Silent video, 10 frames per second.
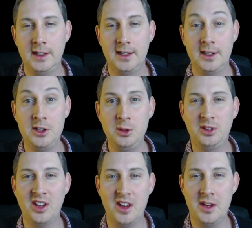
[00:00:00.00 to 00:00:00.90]
a new
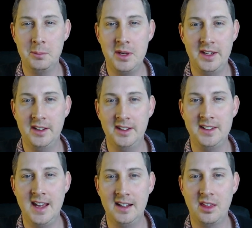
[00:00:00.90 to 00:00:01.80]
term and
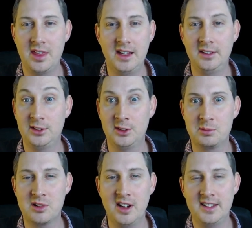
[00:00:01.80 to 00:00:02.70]
yet things
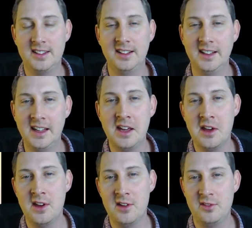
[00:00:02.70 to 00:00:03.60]
surprisingly
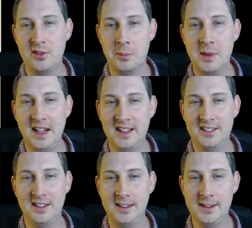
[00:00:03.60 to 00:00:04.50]
familiar
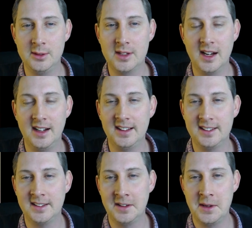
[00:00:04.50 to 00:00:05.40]
to you
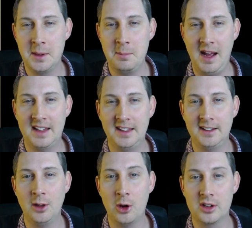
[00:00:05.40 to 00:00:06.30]
guys. Back
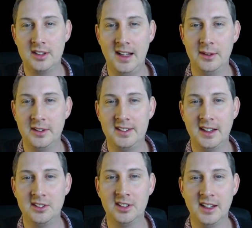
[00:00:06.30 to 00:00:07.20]
in lockdown
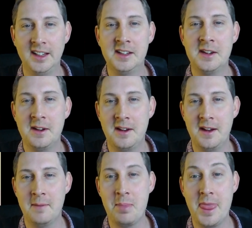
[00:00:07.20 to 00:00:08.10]
essentially,
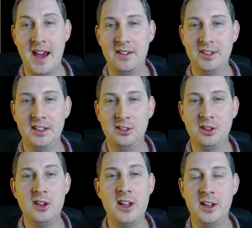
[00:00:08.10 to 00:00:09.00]
having to
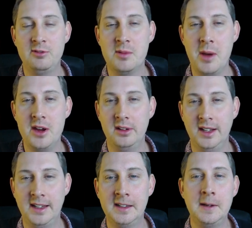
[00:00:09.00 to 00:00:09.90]
learn
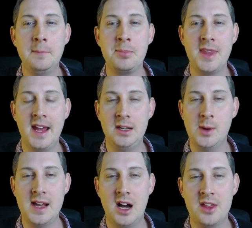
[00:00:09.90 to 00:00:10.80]
remotely.
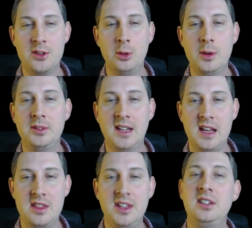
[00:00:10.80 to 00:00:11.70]
Anyway, I thought we would
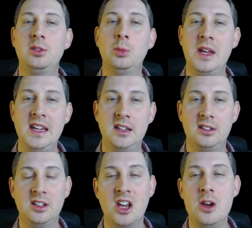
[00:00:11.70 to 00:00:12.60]
take this week
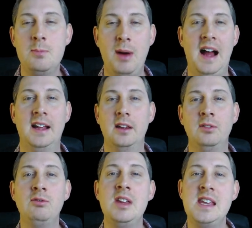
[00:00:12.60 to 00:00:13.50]
to go back
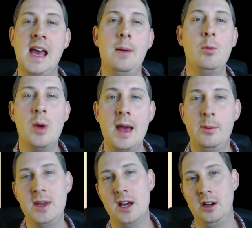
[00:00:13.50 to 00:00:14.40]
and recap where
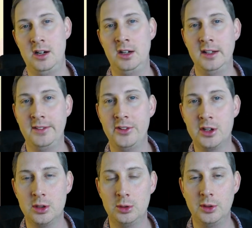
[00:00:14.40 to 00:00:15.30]
we are in the
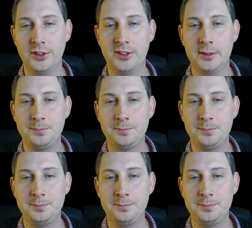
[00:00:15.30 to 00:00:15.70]
course.